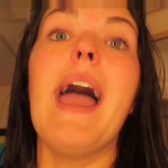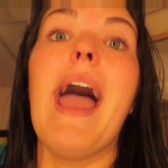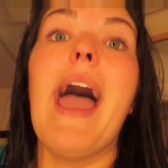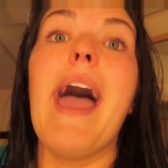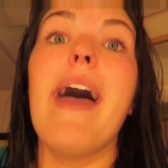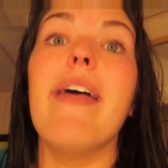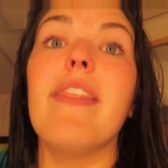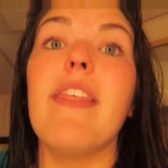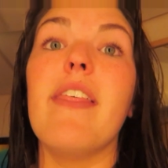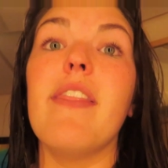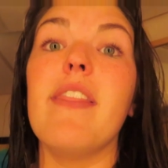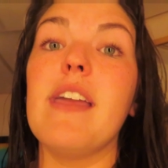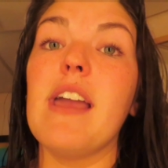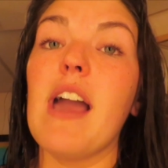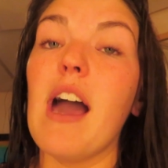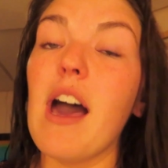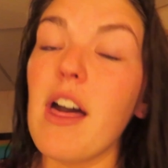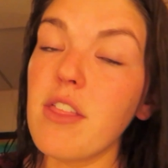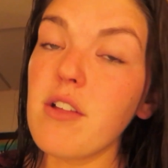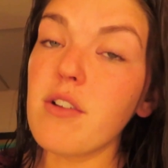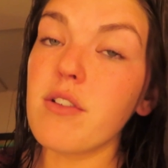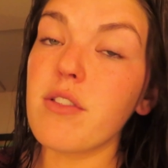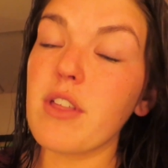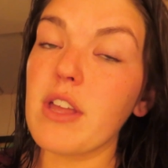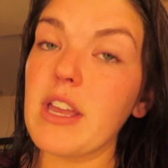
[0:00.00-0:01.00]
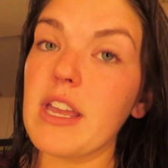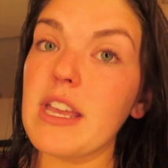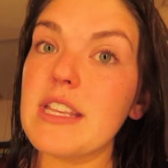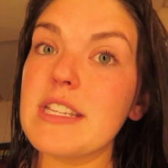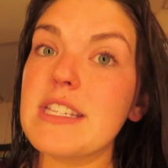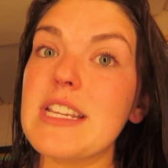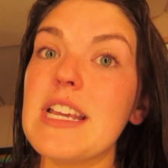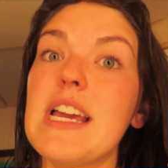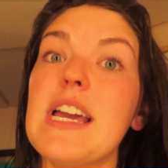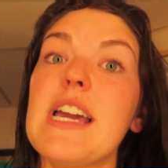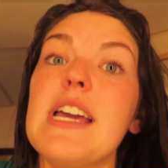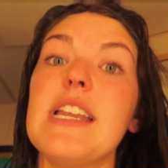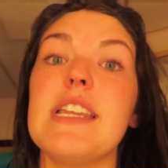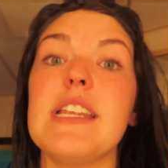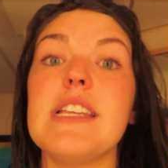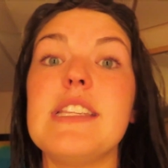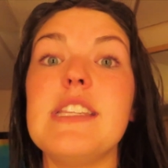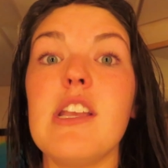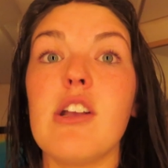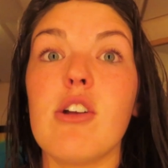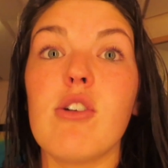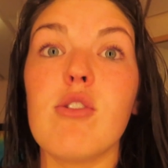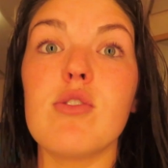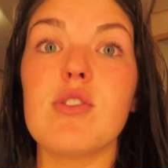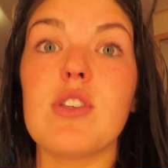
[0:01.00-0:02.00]
And then the other thing is,
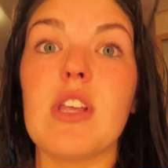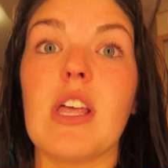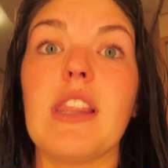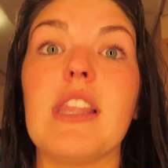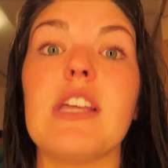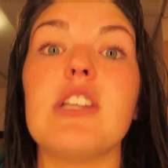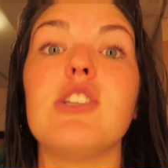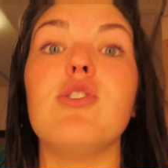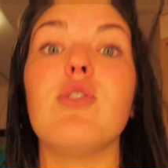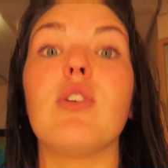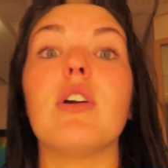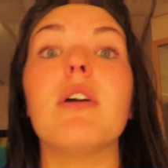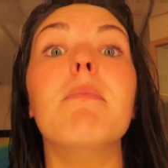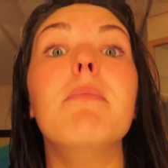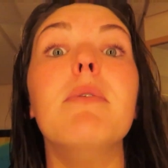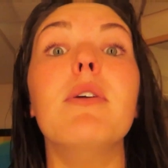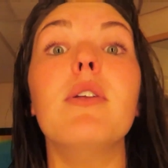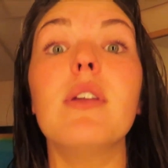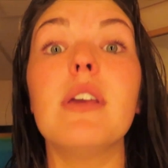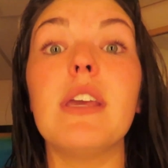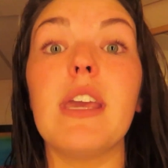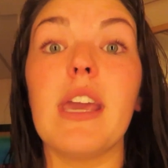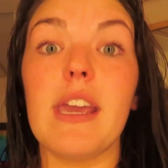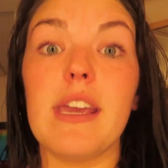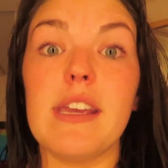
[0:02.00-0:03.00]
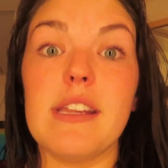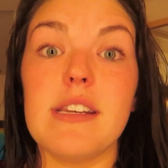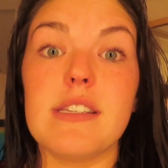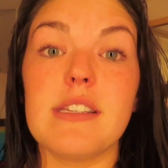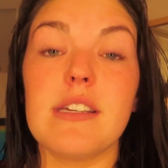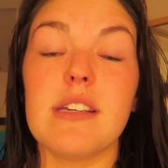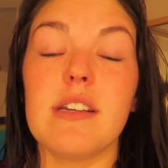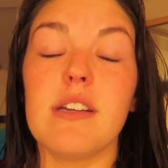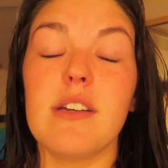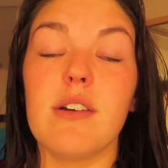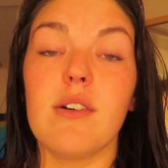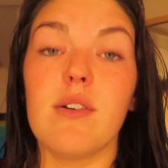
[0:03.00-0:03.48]
Disney Cruise Line lets you communicate